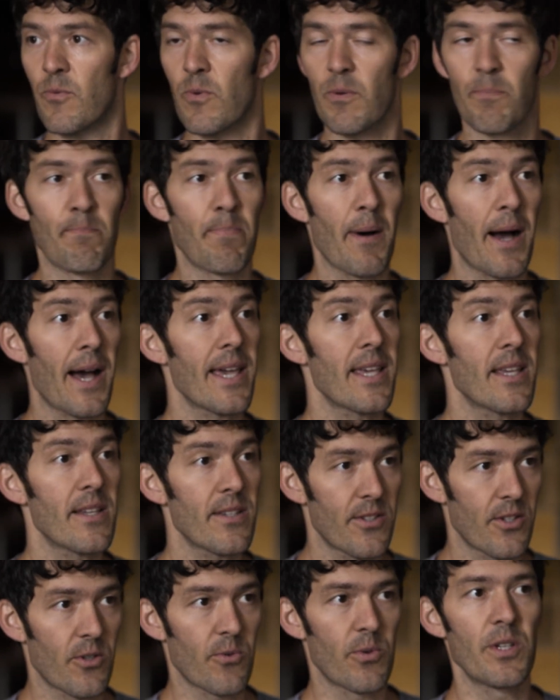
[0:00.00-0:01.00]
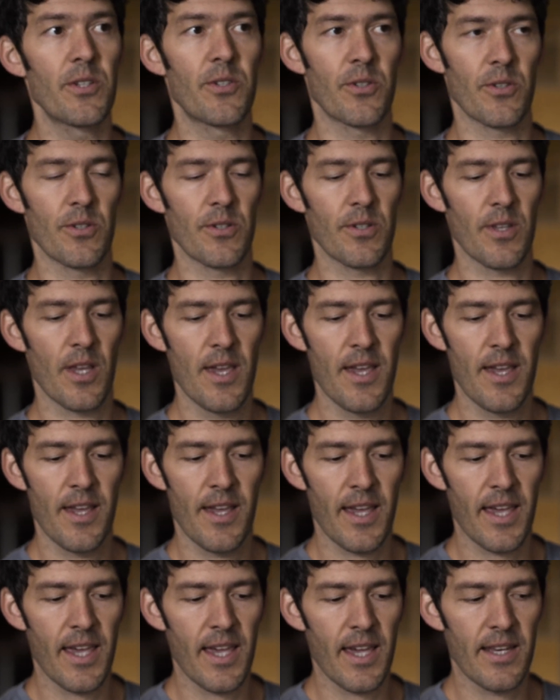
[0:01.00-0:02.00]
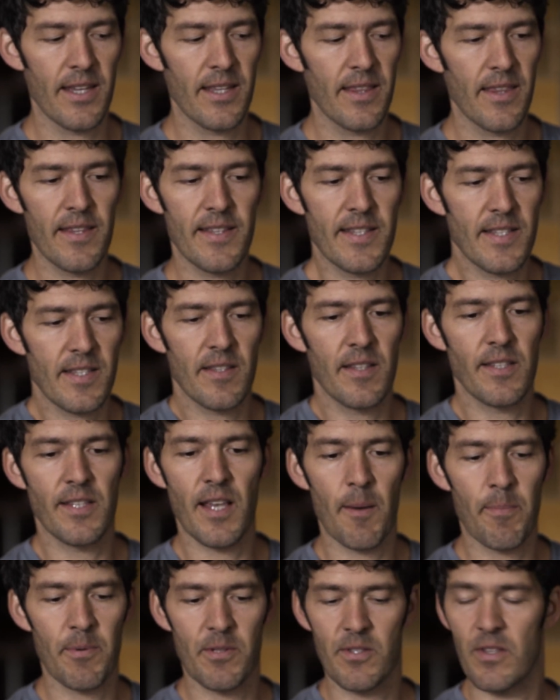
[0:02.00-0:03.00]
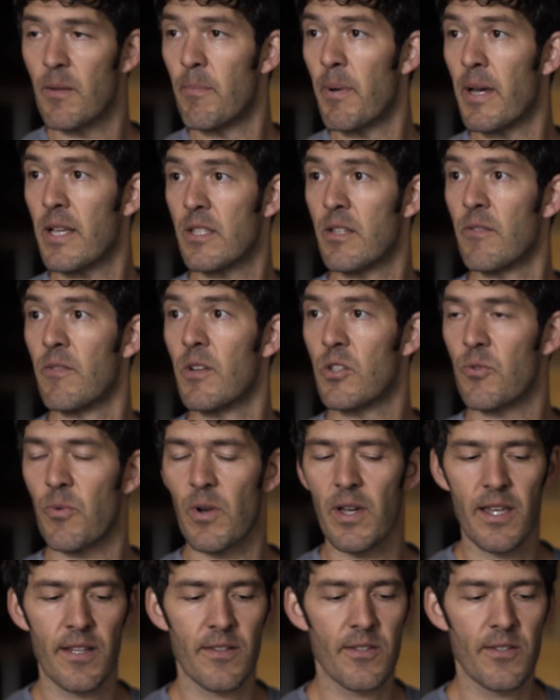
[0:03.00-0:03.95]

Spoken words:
We're biased creatures, and this happens to the best of us, right?